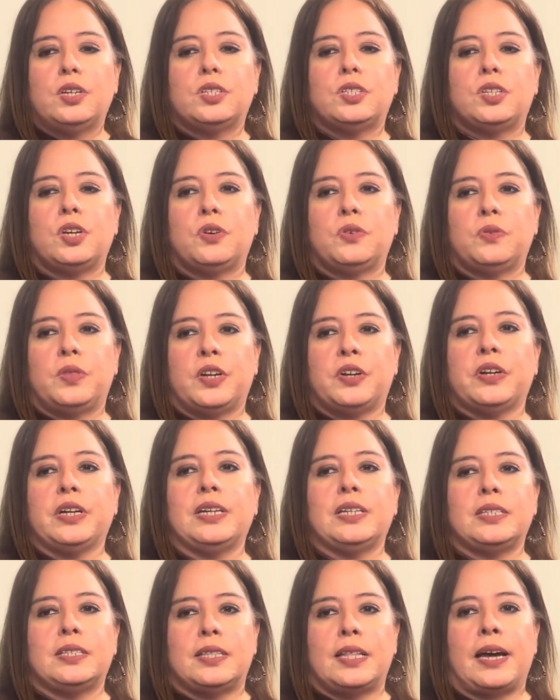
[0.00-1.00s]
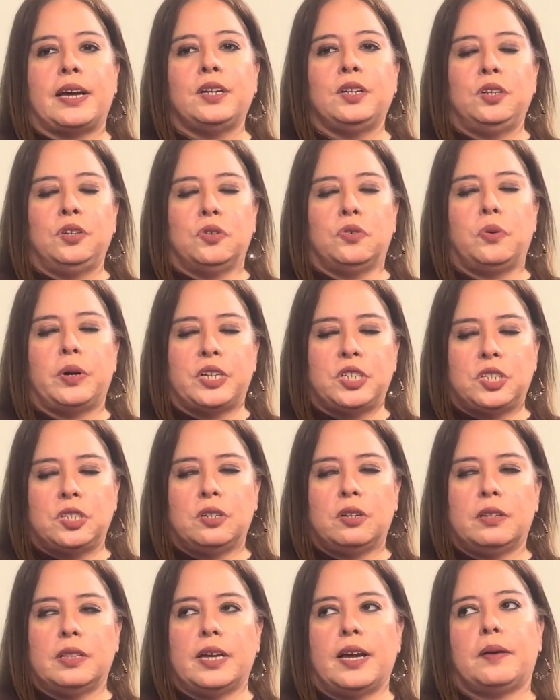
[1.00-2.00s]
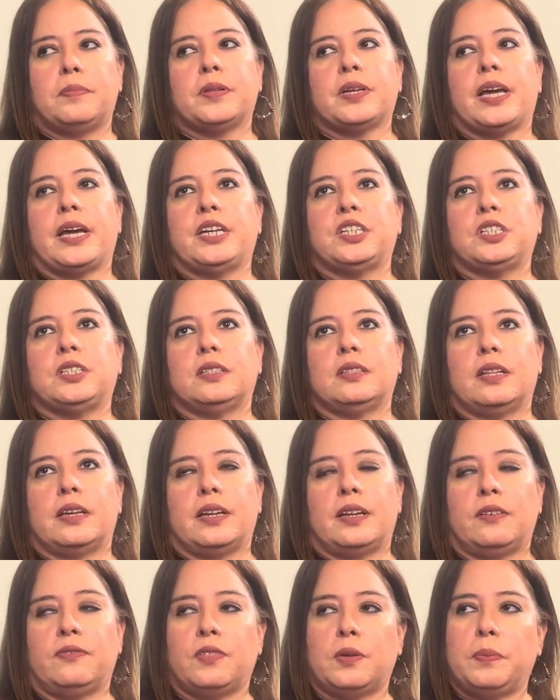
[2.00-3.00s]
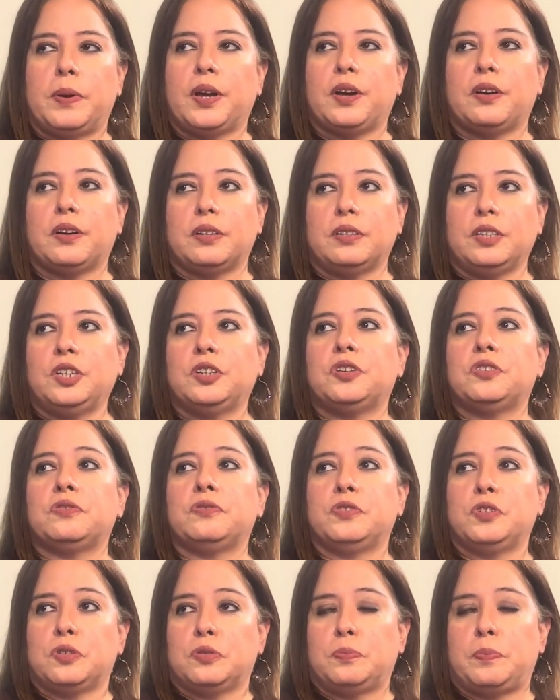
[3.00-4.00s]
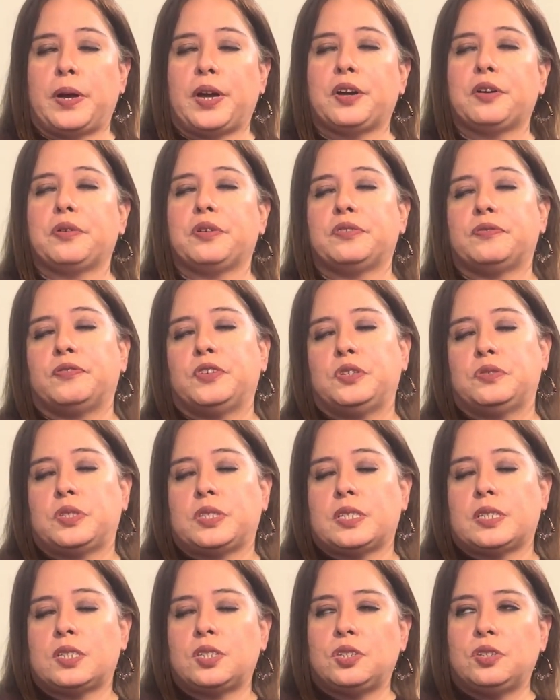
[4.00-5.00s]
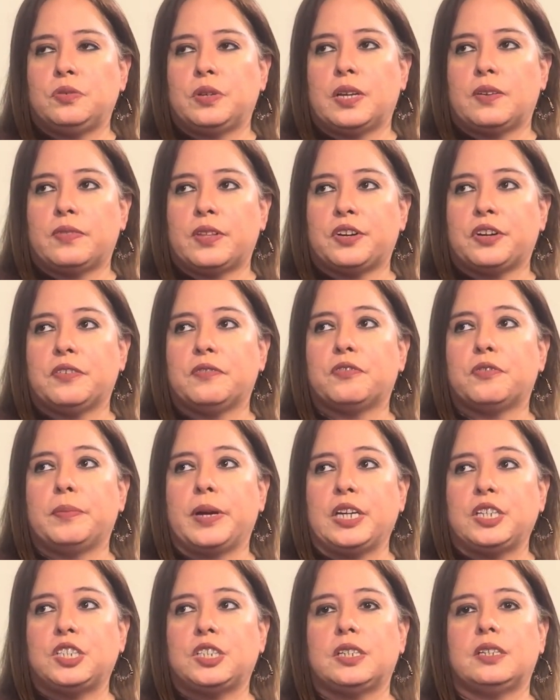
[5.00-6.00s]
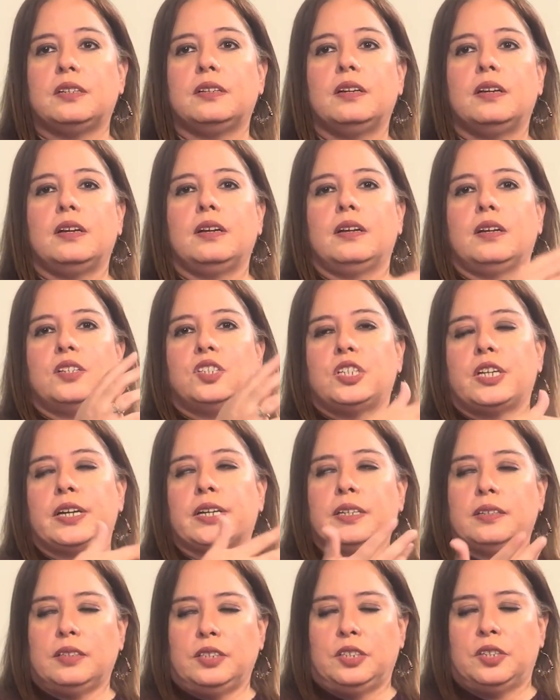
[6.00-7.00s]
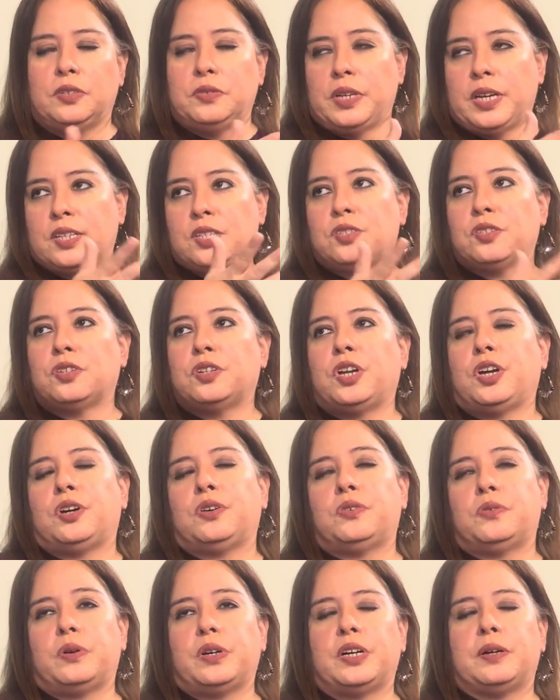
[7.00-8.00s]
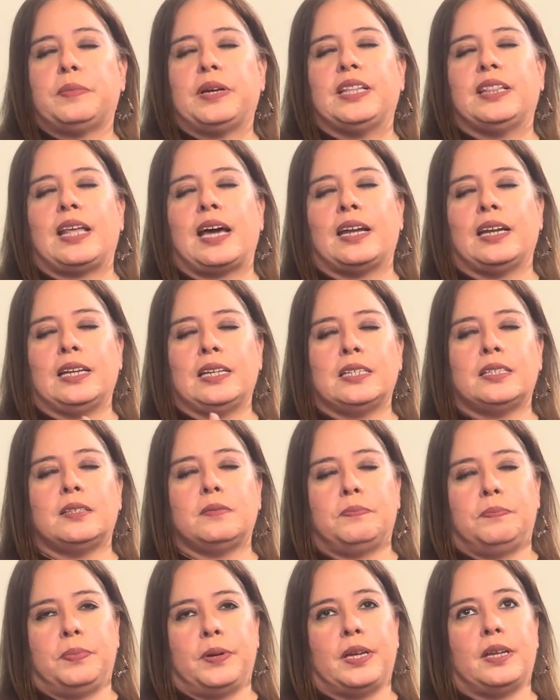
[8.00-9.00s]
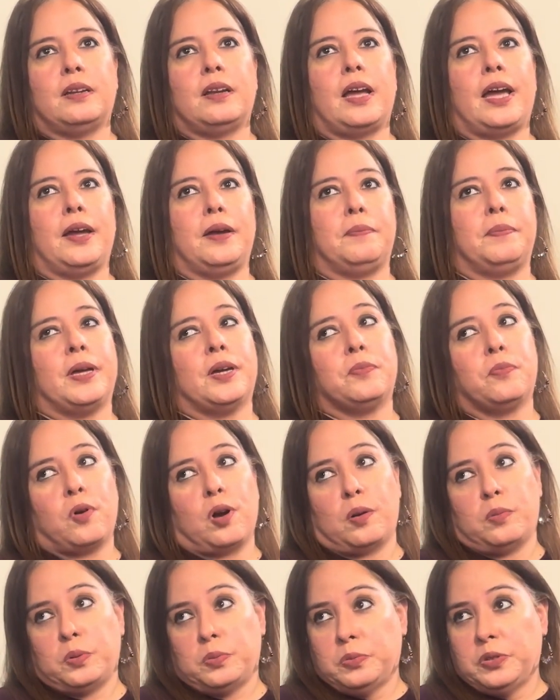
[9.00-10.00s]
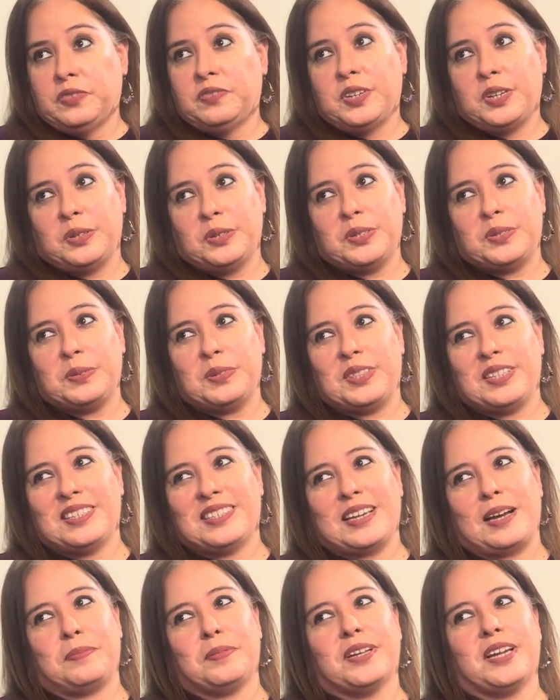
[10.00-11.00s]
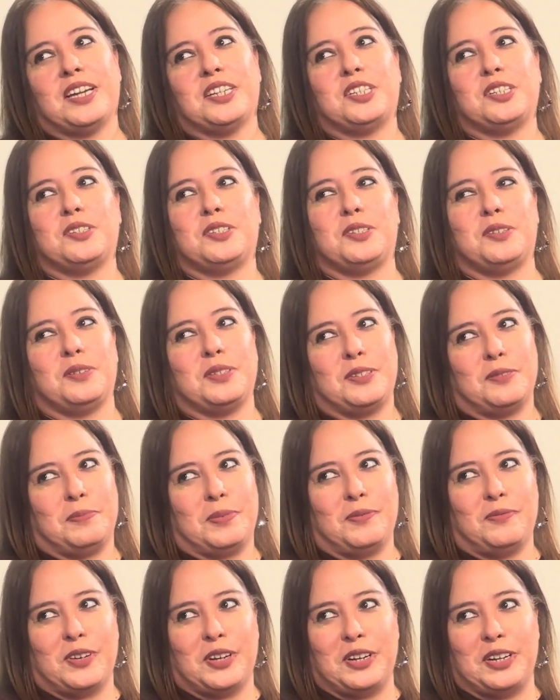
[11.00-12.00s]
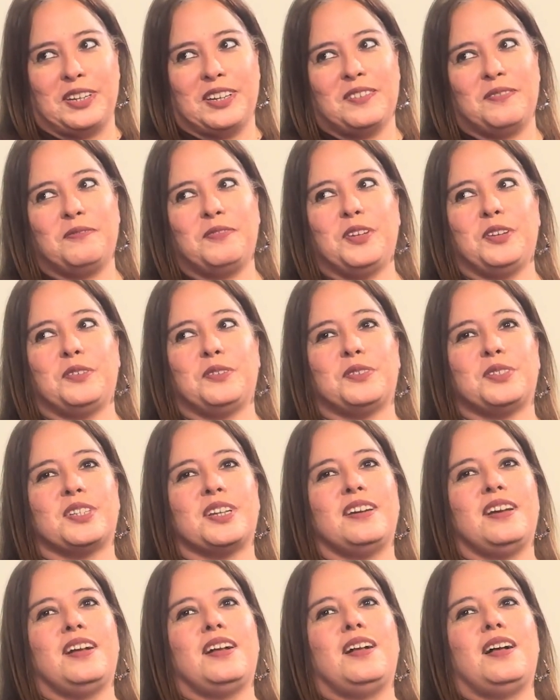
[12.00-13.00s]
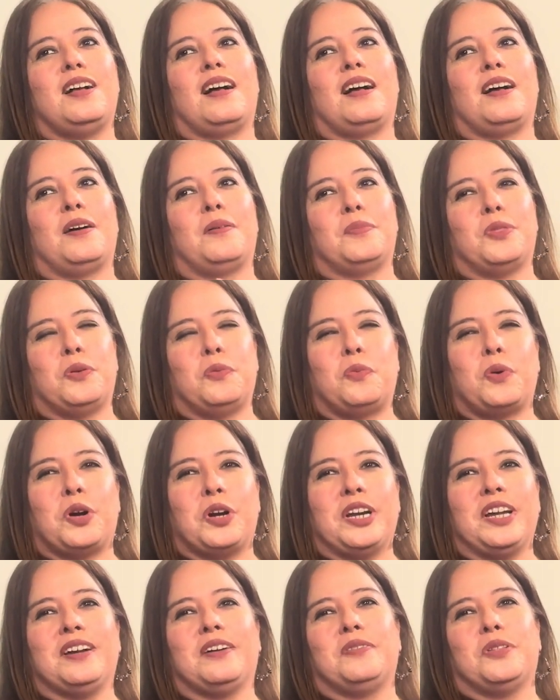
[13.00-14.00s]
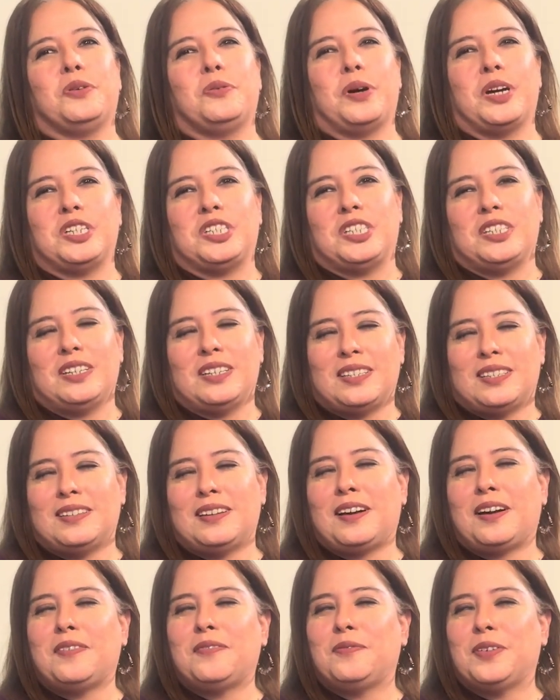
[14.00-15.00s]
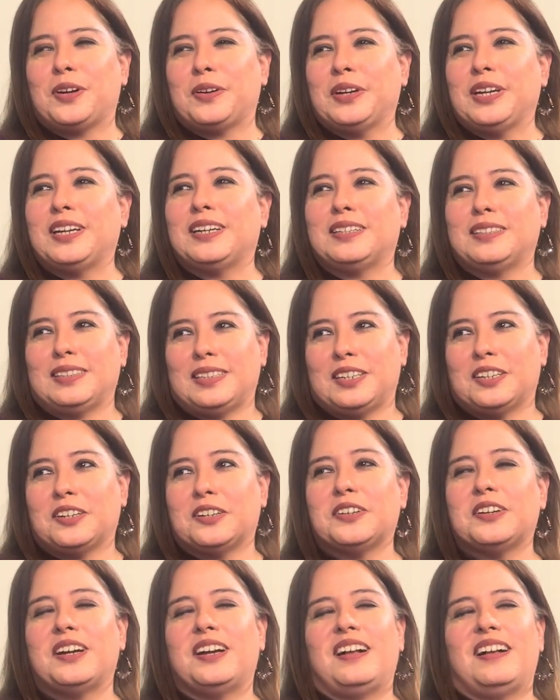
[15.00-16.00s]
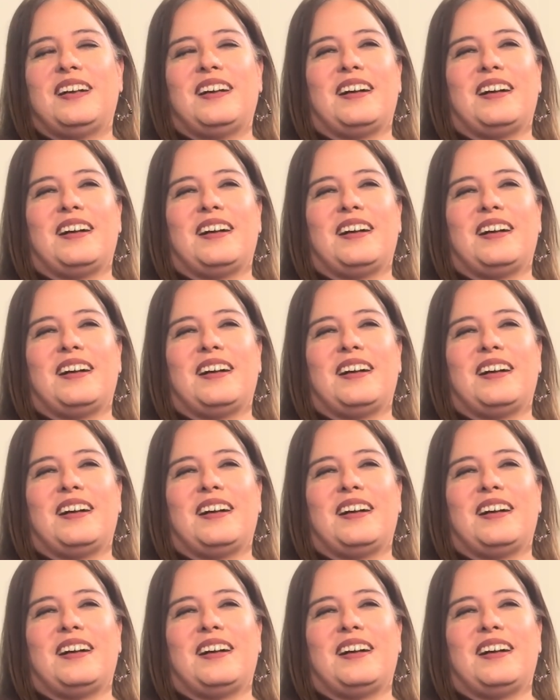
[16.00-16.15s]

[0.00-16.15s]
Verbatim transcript: So there is that new question on the application that if the parent, you know, if your parent refuses to give their information, check, you know, yes or no. Um, and that has been a big problem we've noticed with this application. Students have been very confused um, the wording of the question is not very clear.